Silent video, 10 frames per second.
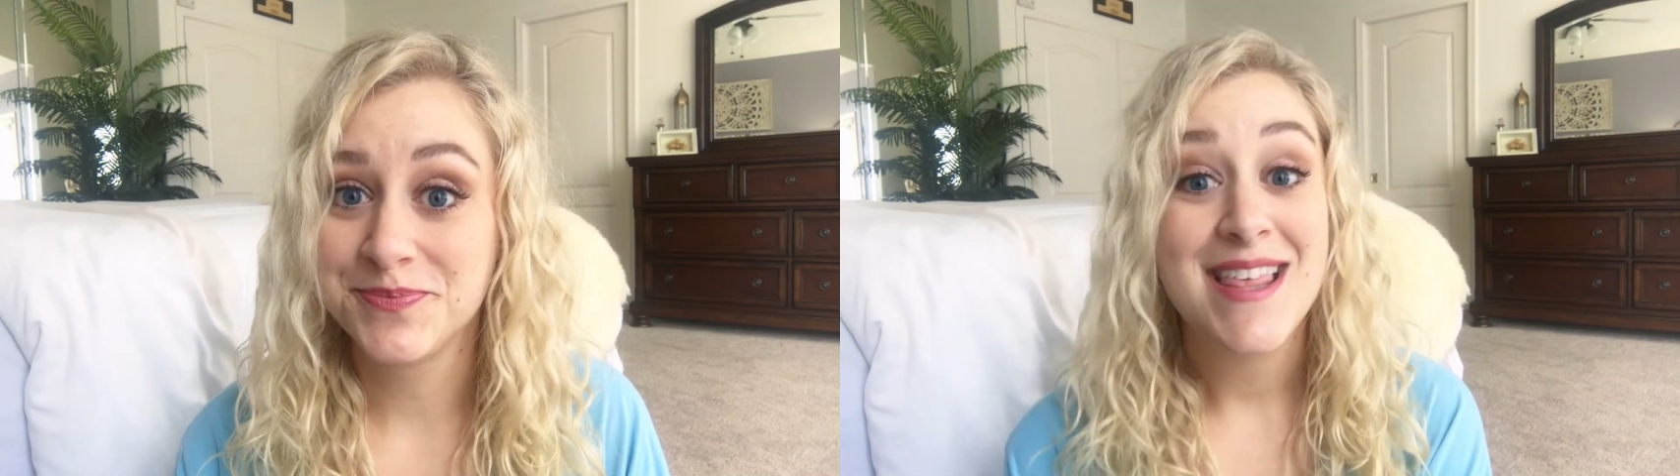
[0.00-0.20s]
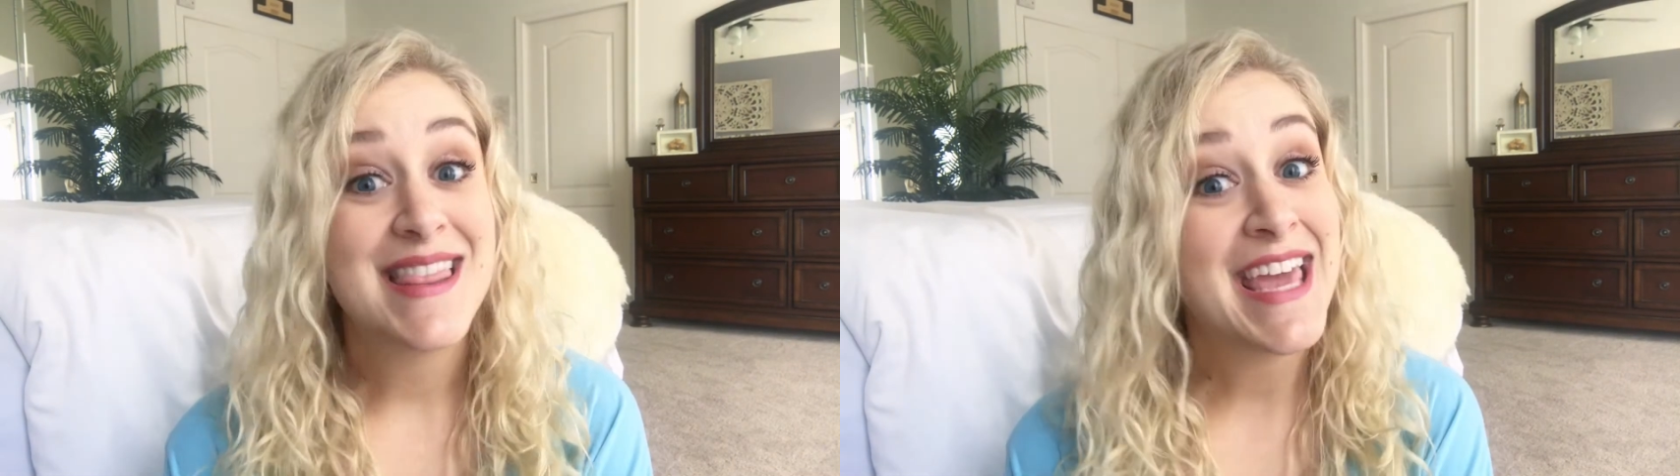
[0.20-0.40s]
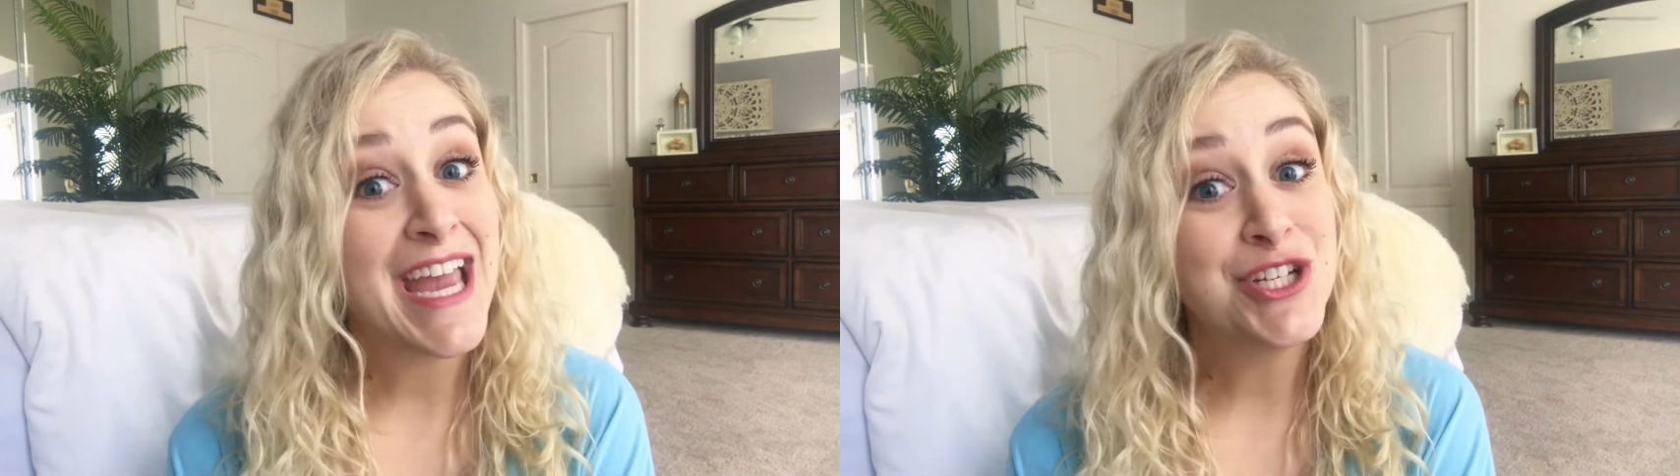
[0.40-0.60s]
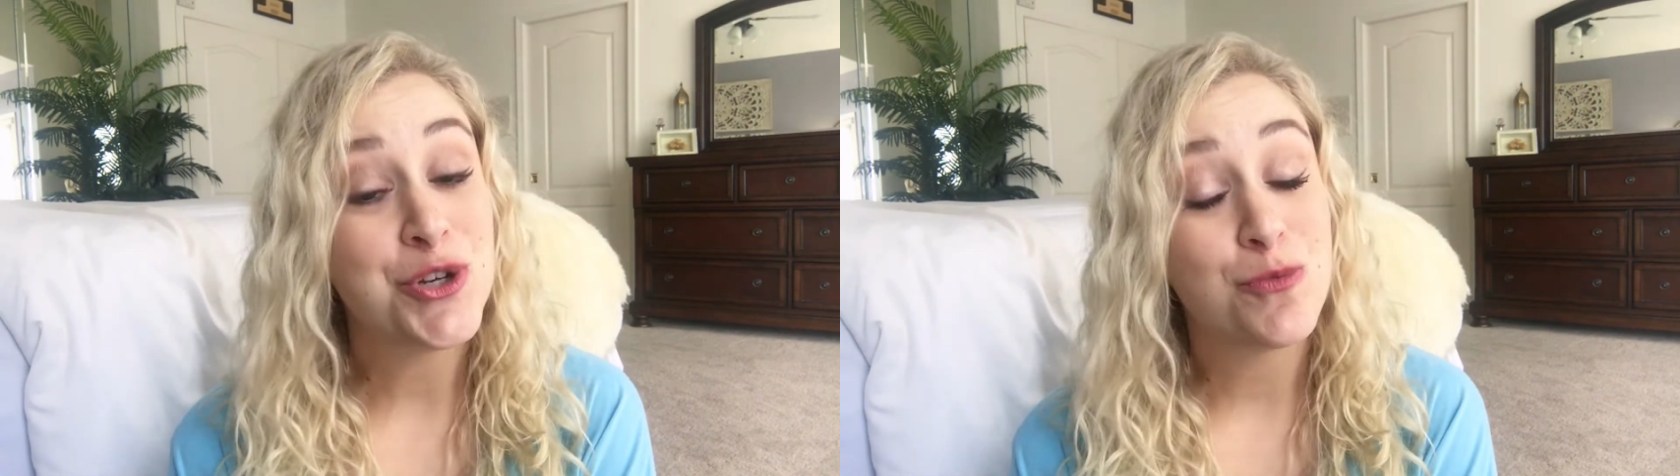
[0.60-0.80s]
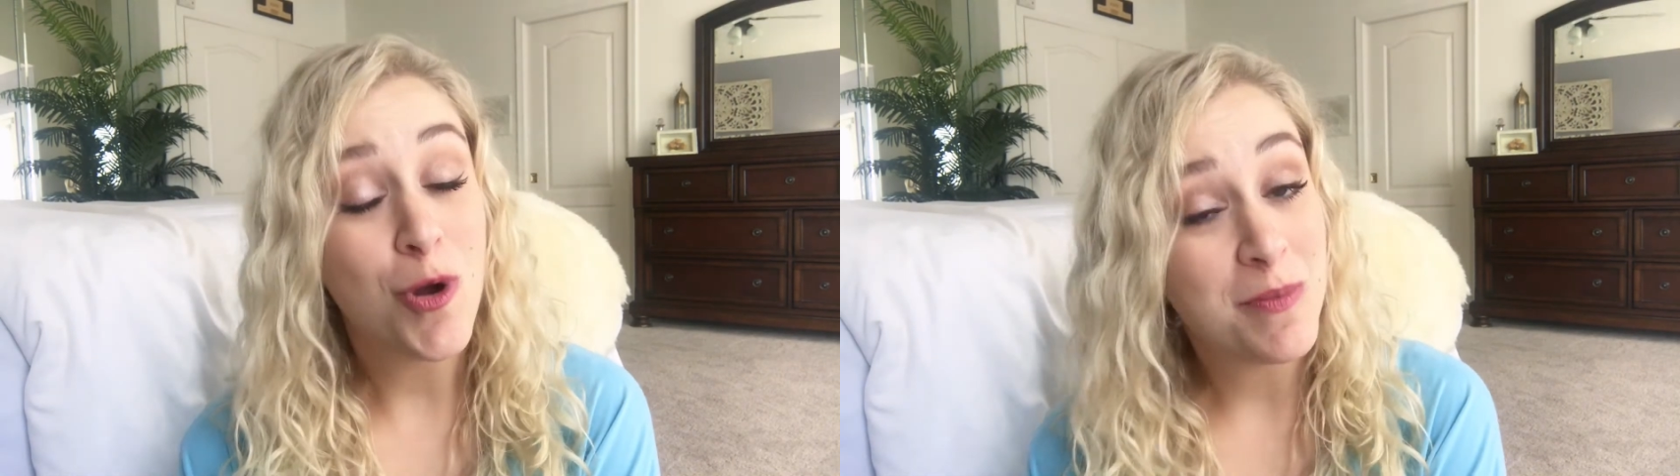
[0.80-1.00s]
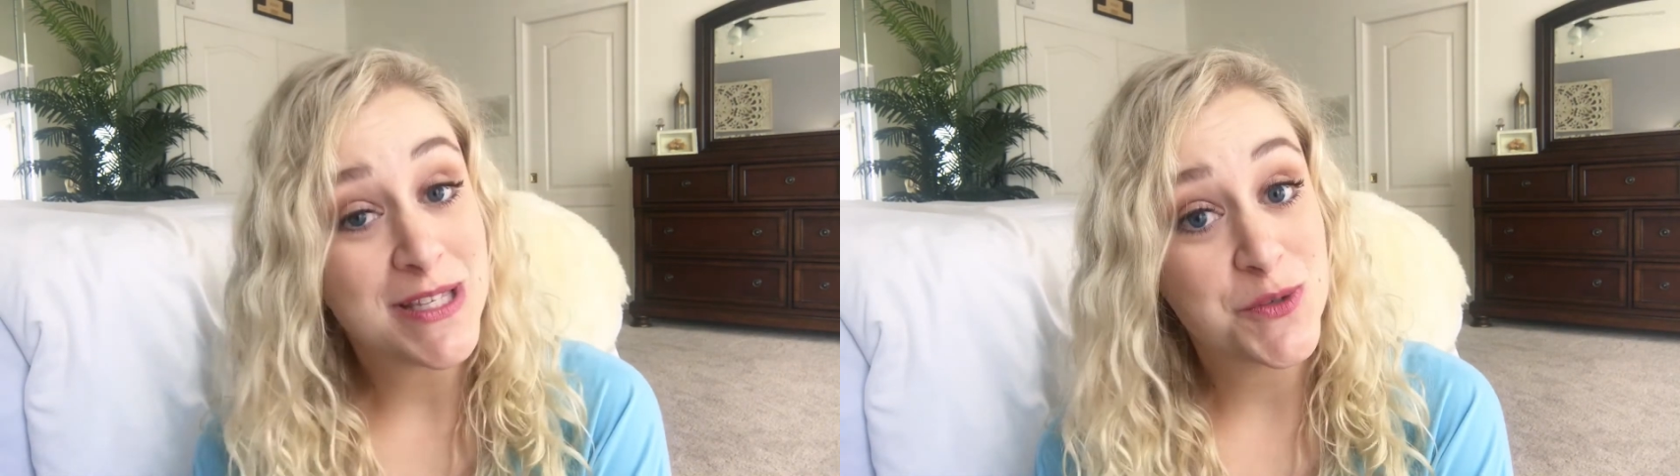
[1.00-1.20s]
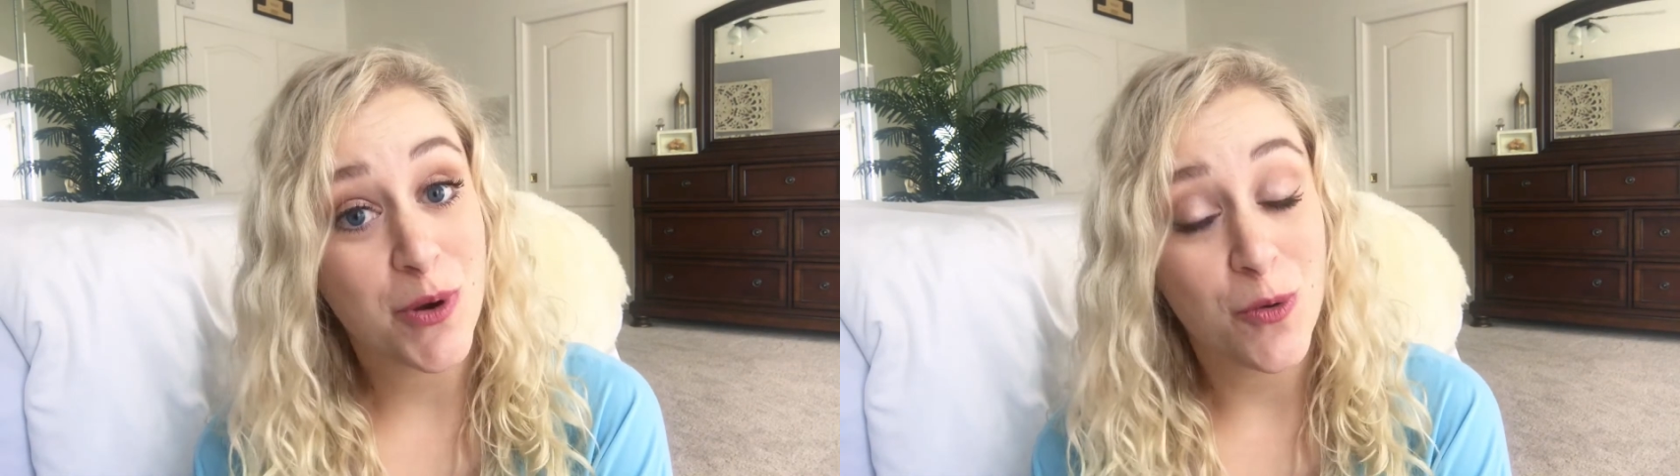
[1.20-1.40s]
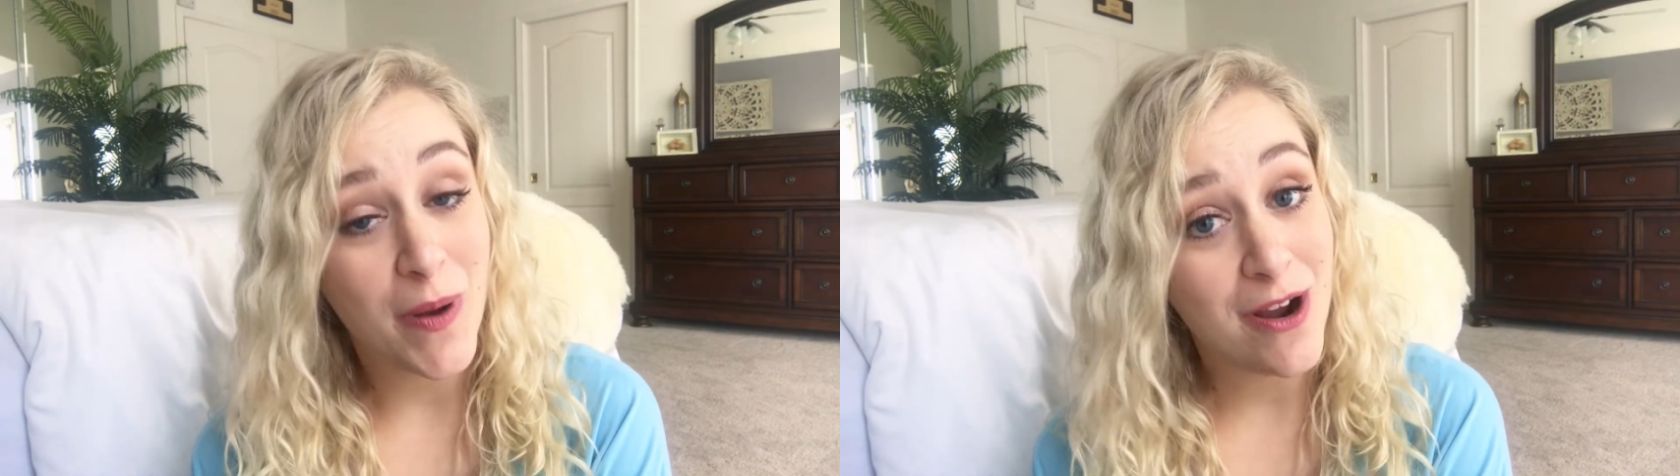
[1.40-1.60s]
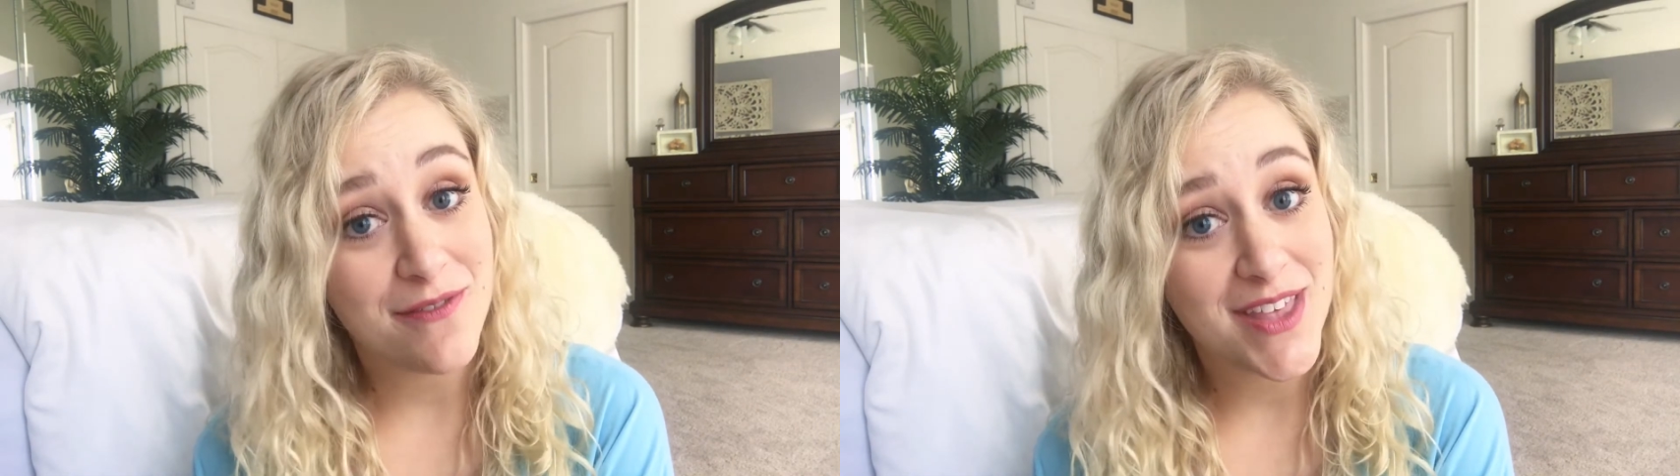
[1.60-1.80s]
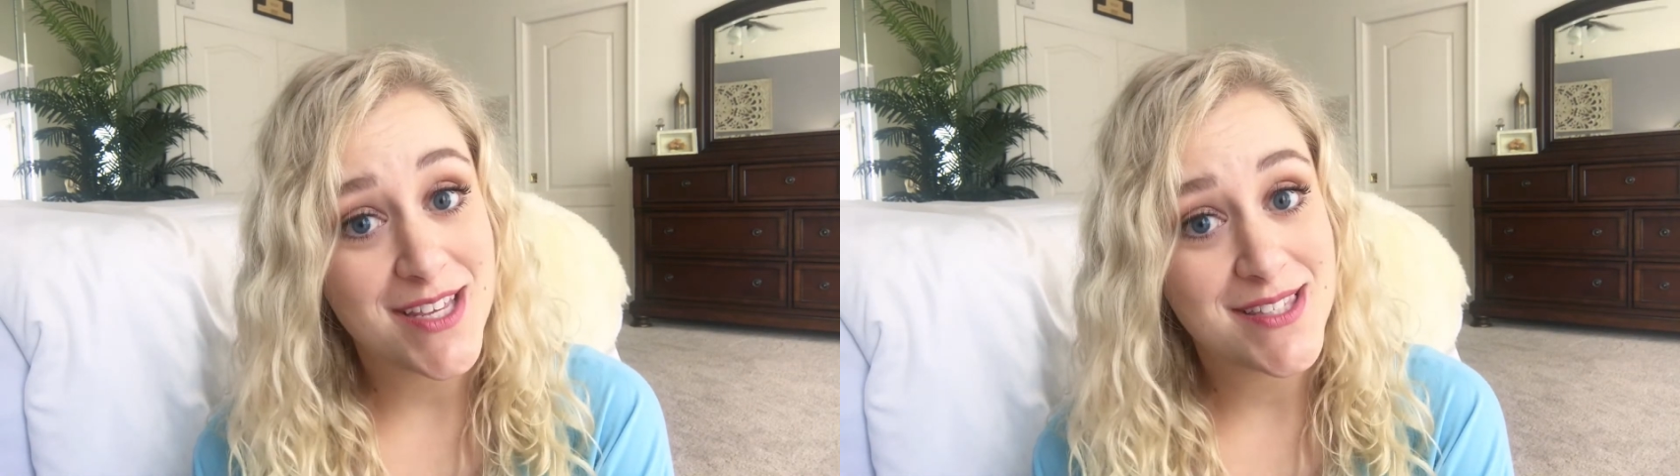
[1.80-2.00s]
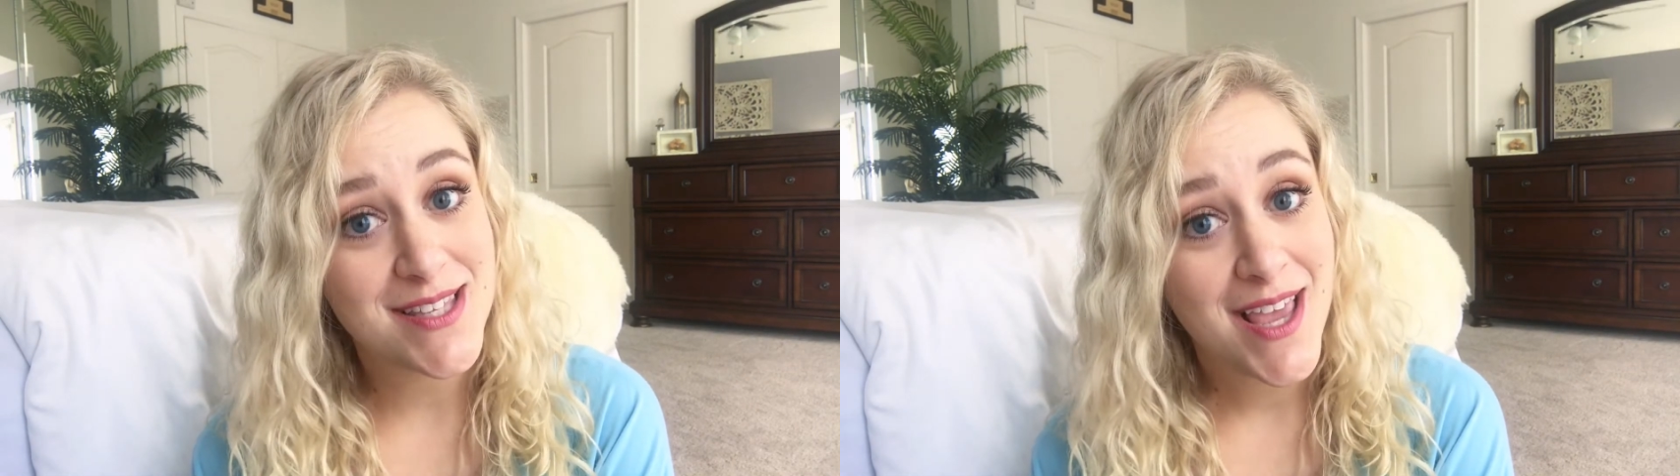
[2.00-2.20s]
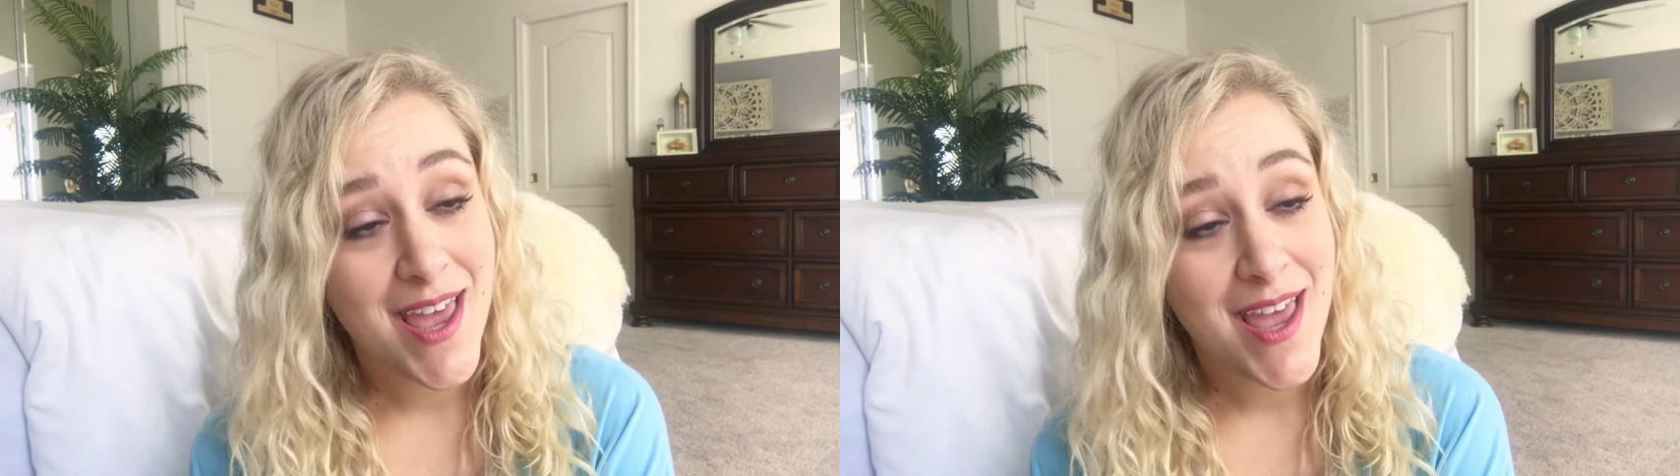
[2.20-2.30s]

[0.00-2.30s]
The ancient Romans were aware of this,